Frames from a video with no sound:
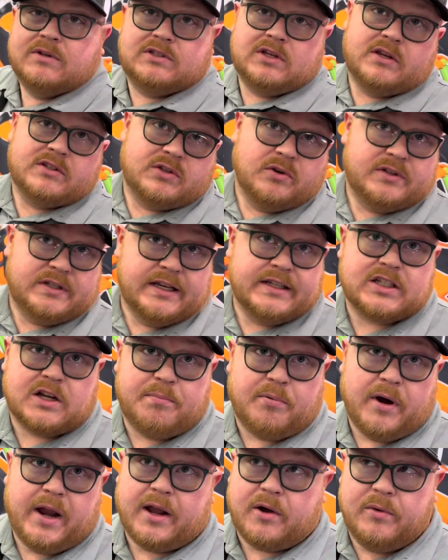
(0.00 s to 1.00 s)
also disc
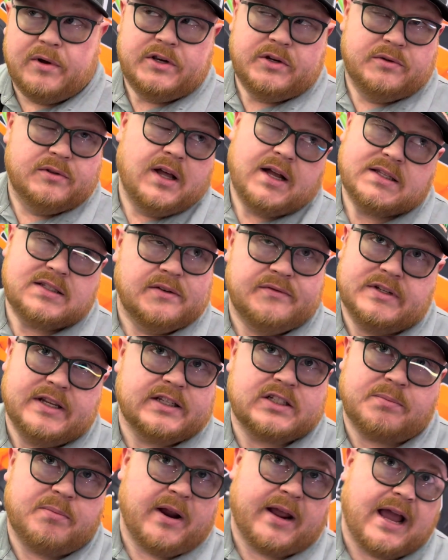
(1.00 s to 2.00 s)
brake. We do lots of
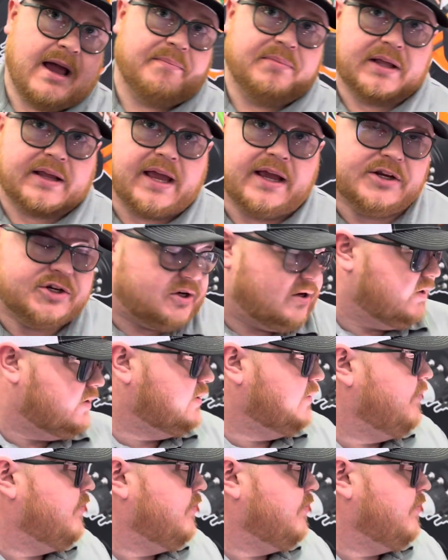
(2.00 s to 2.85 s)
disc brake applications.